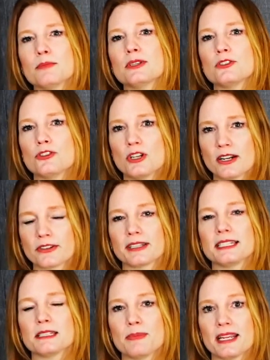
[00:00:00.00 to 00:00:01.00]
But
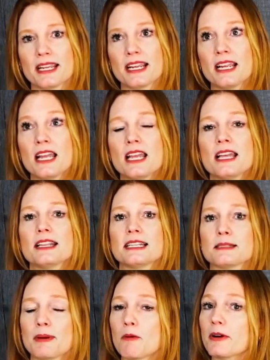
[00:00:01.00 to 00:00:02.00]
generally speaking,
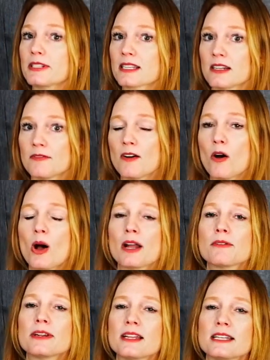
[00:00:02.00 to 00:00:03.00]
that's about where it's going to fall. I
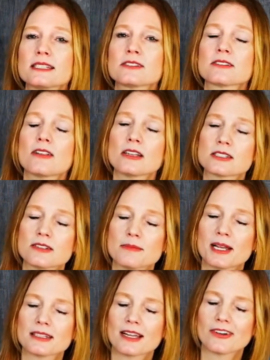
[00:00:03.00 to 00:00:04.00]
realize there's a lawsuit
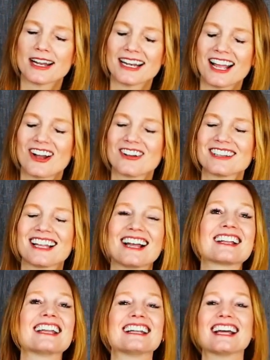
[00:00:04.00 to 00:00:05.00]
about that right now.
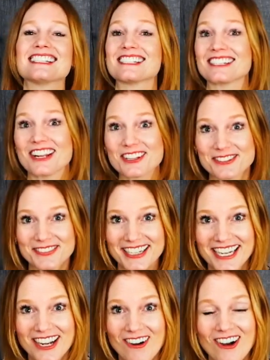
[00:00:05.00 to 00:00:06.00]
Again, that's another
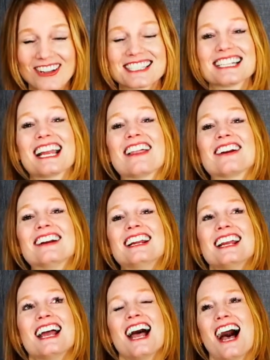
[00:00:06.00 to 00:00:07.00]
video altogether.
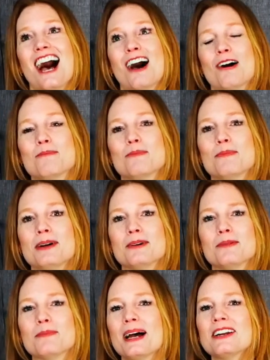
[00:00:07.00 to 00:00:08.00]

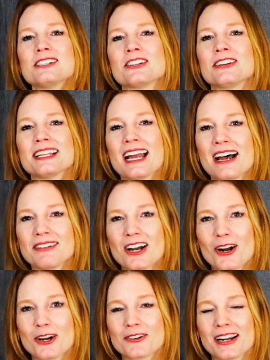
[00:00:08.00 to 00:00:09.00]
But buyers already have it
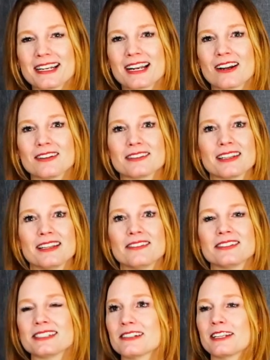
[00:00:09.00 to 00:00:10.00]
hard right now.
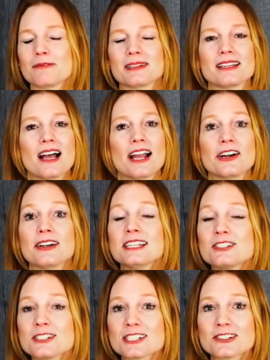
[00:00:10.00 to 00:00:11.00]
They're dealing with the higher
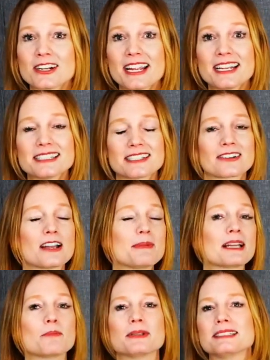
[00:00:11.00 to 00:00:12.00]
interest rates. They're
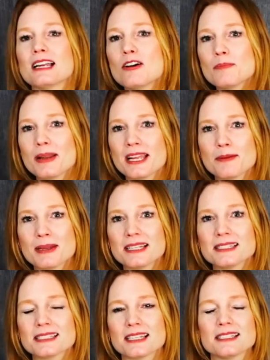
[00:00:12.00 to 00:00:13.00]
coming up with down
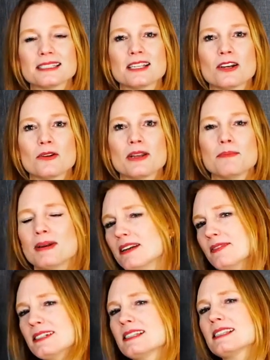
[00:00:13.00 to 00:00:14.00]
payments. So it
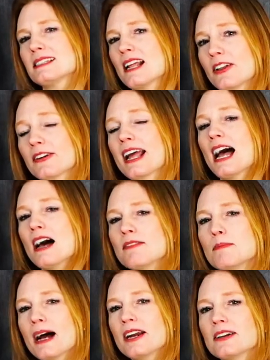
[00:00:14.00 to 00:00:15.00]
benefits the seller to have
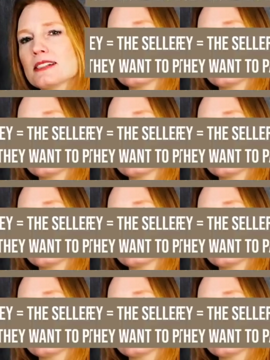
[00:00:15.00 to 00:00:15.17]
a buyer.